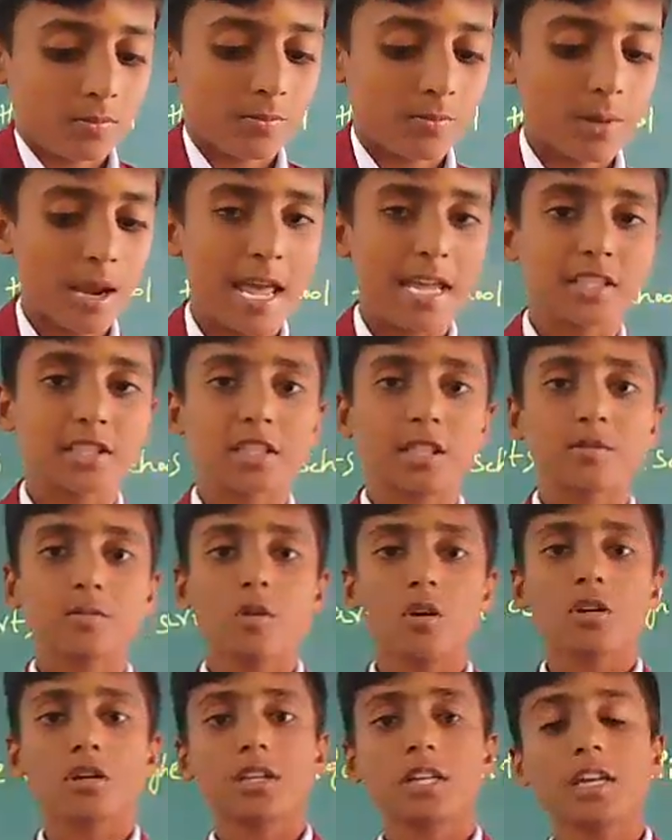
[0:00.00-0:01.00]
plastic
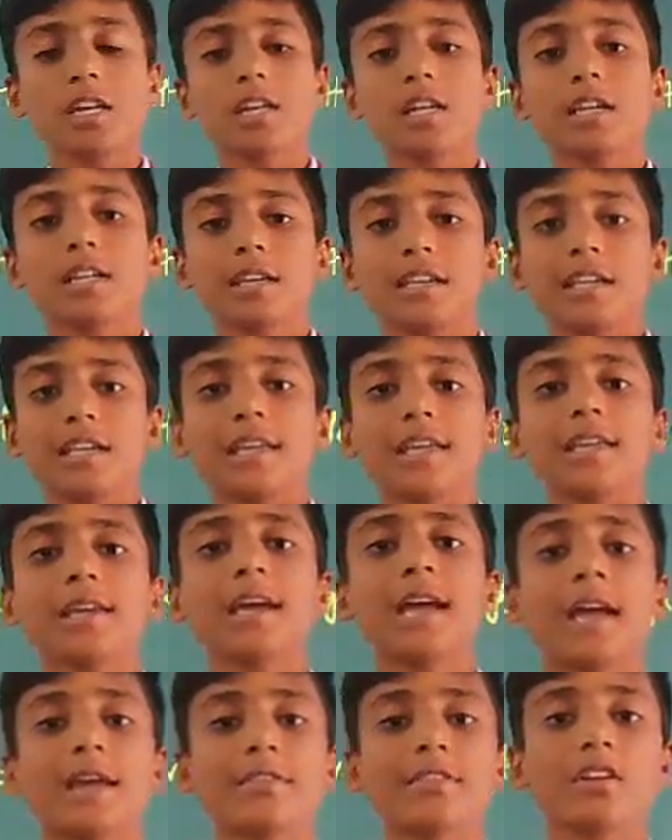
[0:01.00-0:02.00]
bottle,
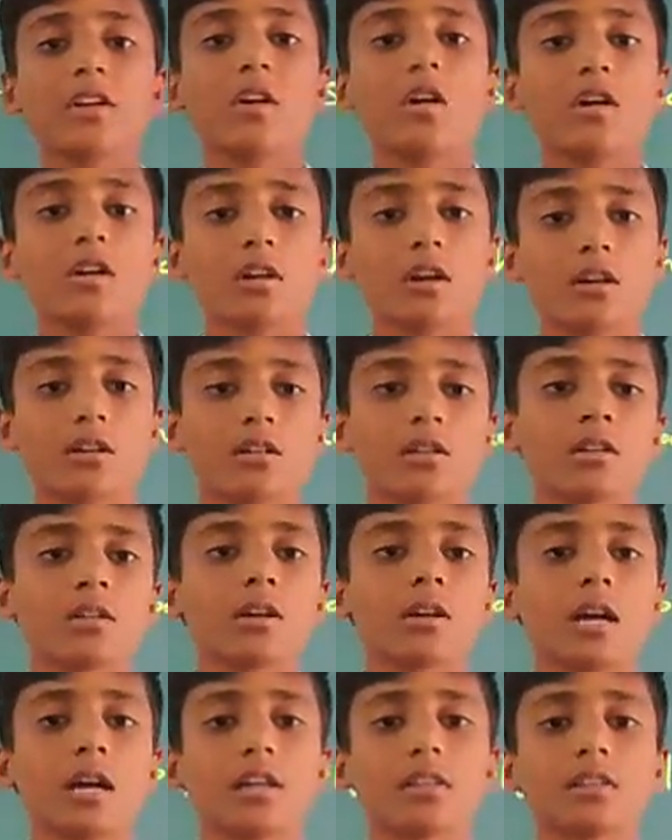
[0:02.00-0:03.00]
ghee and the cotton.
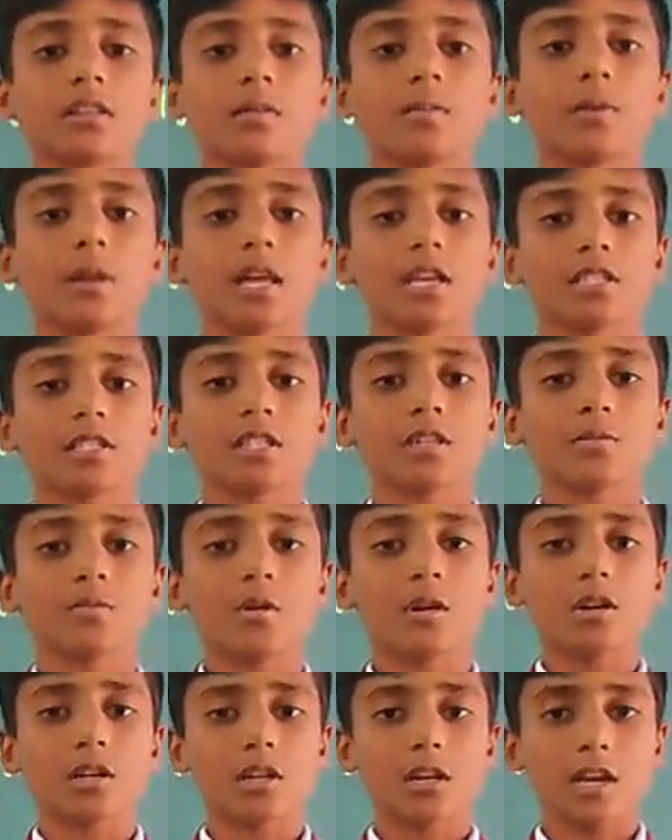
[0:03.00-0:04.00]
Cut the plastic
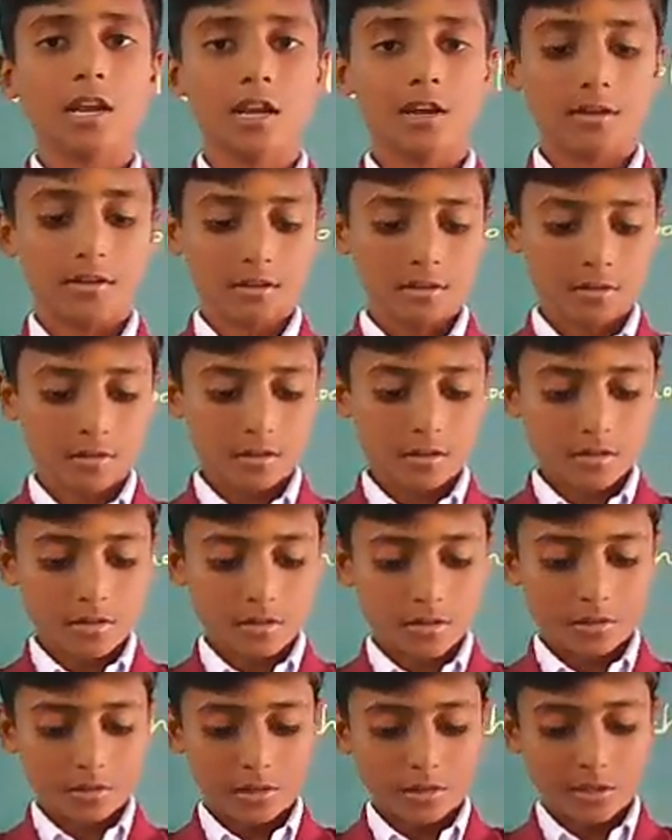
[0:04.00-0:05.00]
bottle and
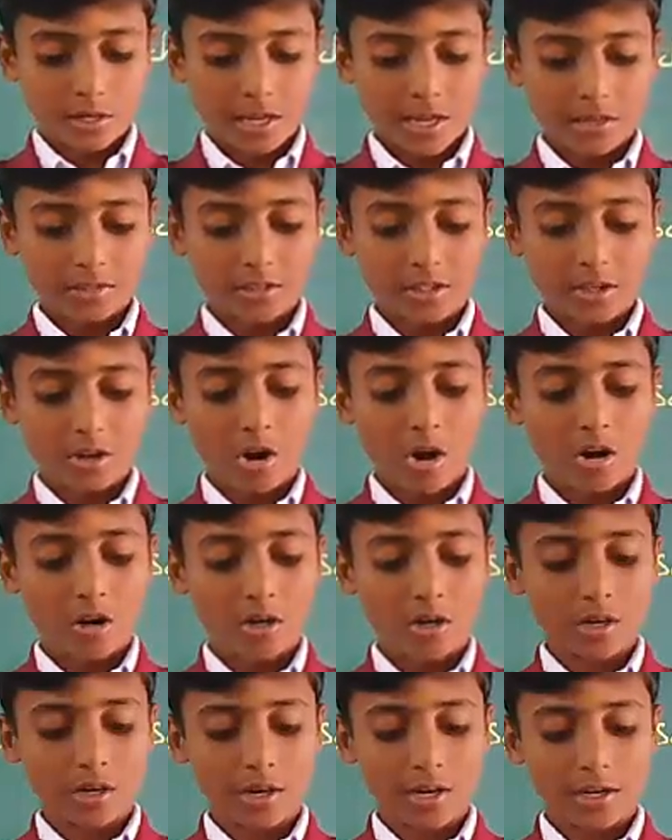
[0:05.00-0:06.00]
take the
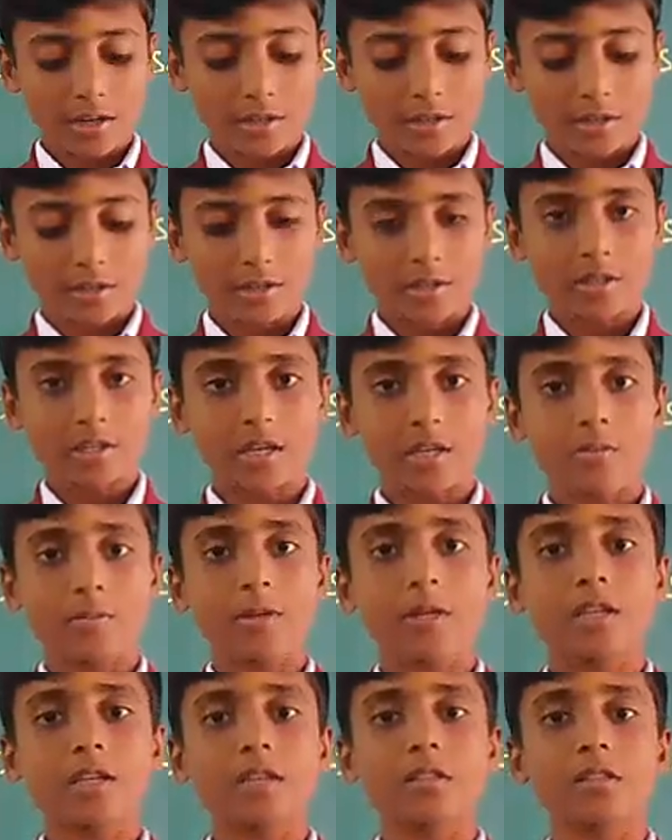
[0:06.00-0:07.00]
cotton and keep
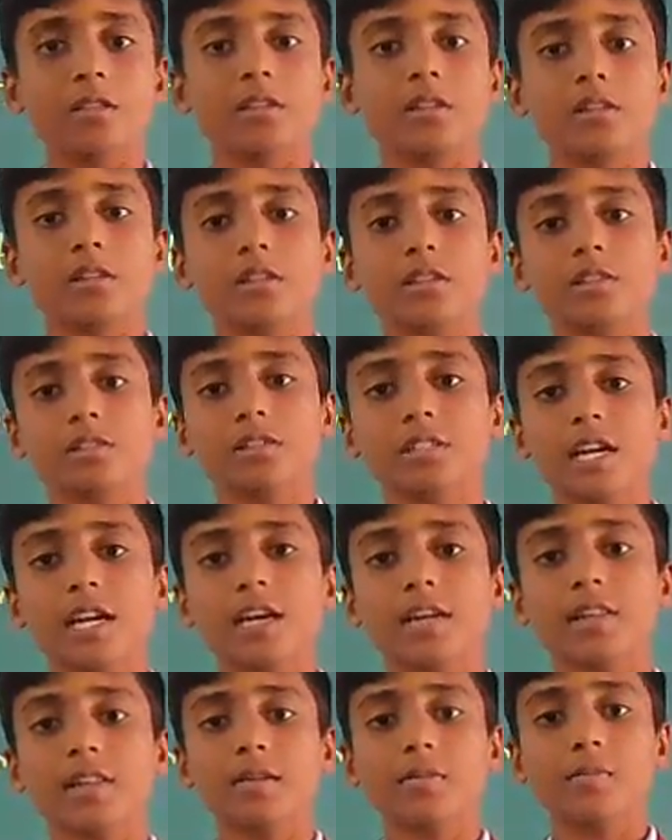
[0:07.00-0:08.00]
it
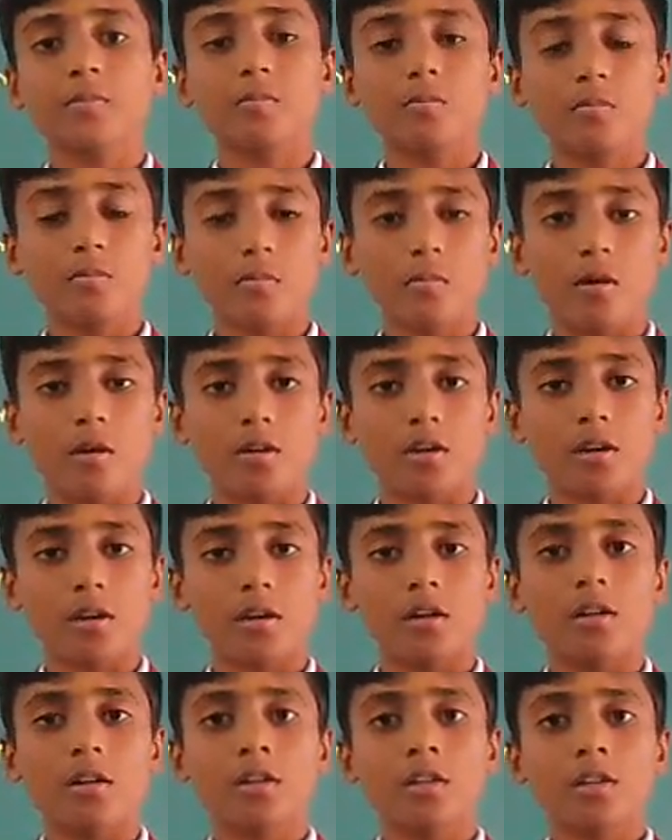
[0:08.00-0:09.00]
inside the bottle.